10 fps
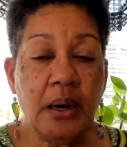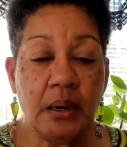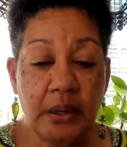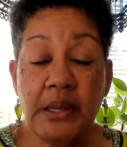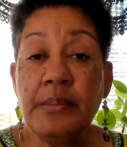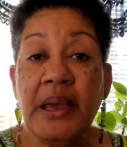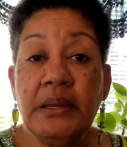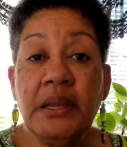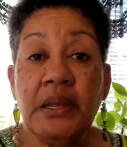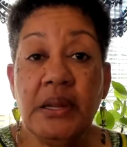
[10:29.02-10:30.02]
he may
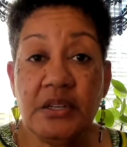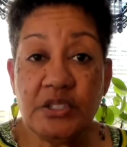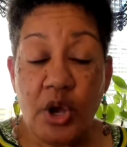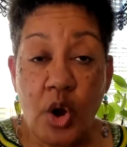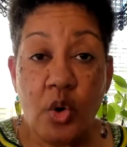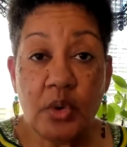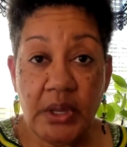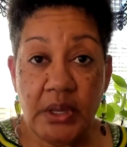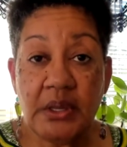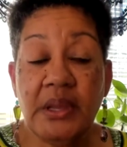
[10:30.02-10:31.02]
need his own
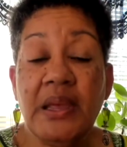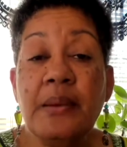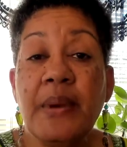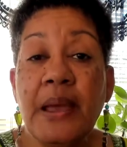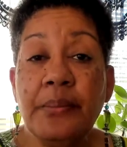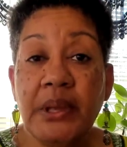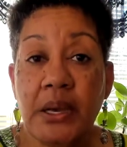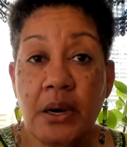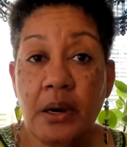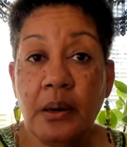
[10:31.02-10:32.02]
kidney. He may
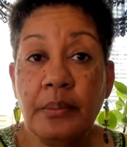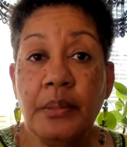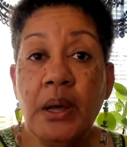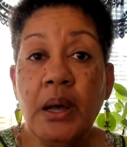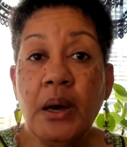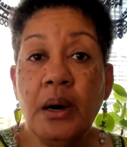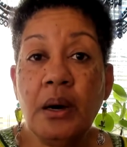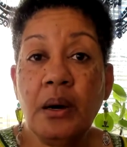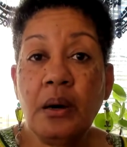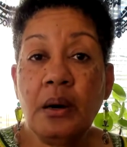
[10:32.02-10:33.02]
become
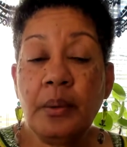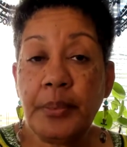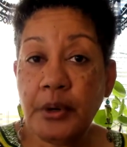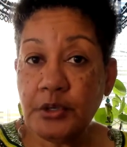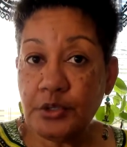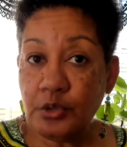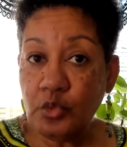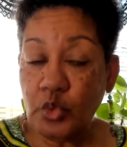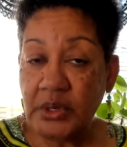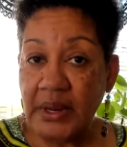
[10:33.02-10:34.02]
a
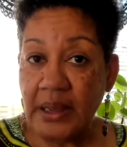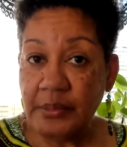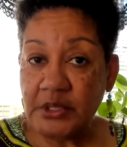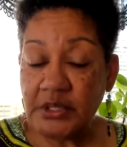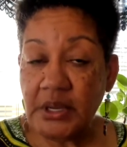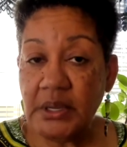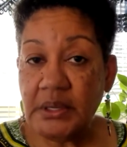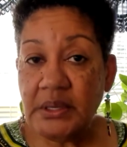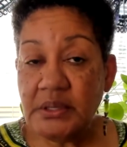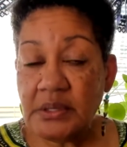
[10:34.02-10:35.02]
person with damaged
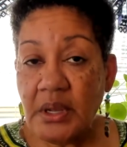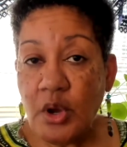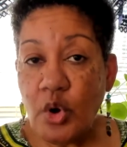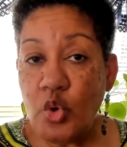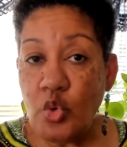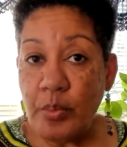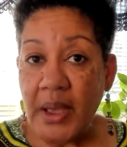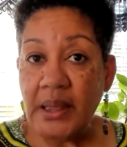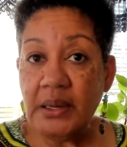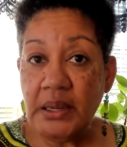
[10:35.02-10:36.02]
kidneys who
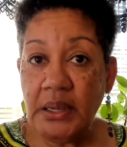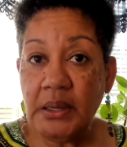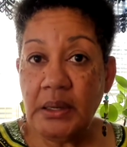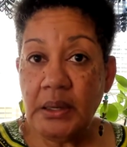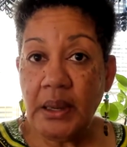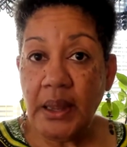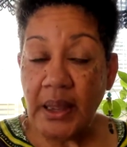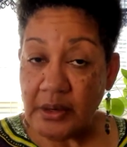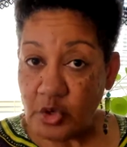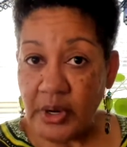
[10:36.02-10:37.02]
may need
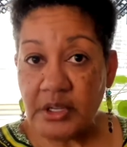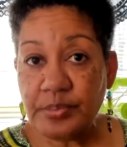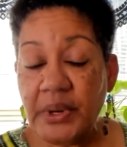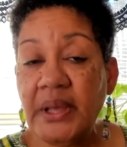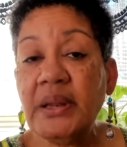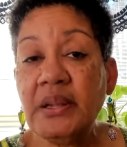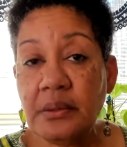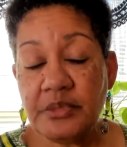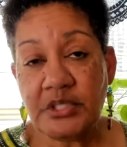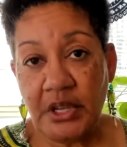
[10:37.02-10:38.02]
a transplant
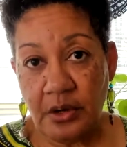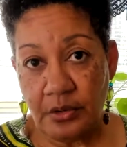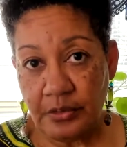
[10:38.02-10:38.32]
himself.